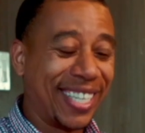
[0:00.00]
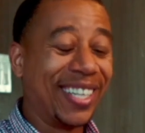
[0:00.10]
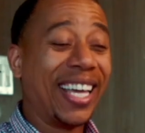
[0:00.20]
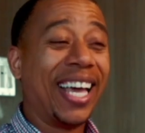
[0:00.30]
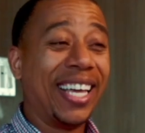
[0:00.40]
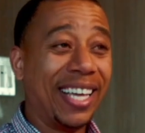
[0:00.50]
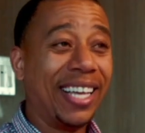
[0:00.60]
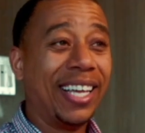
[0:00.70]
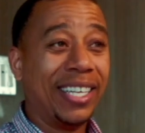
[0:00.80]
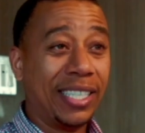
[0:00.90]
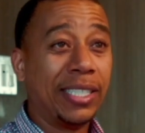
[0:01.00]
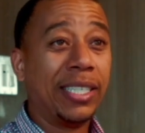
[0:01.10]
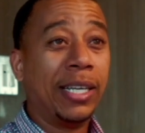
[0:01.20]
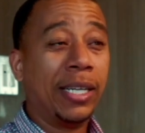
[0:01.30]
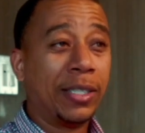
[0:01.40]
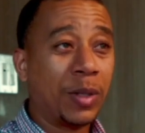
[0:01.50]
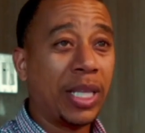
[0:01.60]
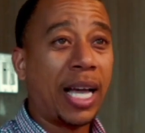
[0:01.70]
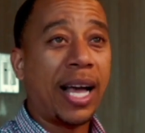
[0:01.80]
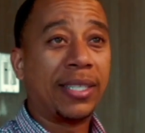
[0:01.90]
So yeah, it is
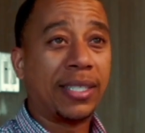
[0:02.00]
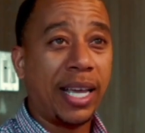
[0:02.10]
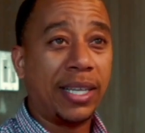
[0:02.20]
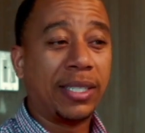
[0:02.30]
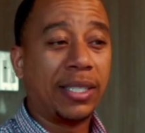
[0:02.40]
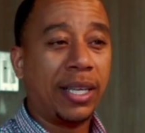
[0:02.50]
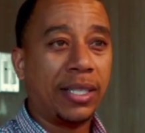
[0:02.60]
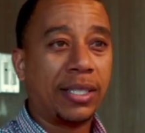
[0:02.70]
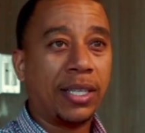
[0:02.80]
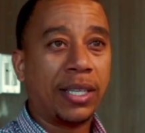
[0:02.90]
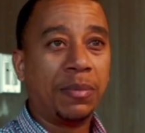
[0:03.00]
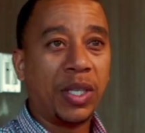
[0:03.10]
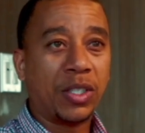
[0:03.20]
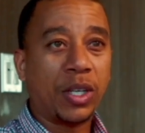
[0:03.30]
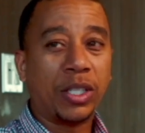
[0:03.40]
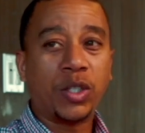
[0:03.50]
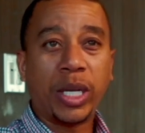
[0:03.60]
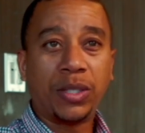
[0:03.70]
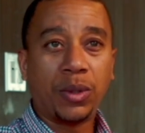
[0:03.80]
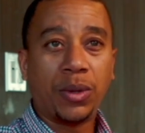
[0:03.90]
really high stakes. It could be a stressful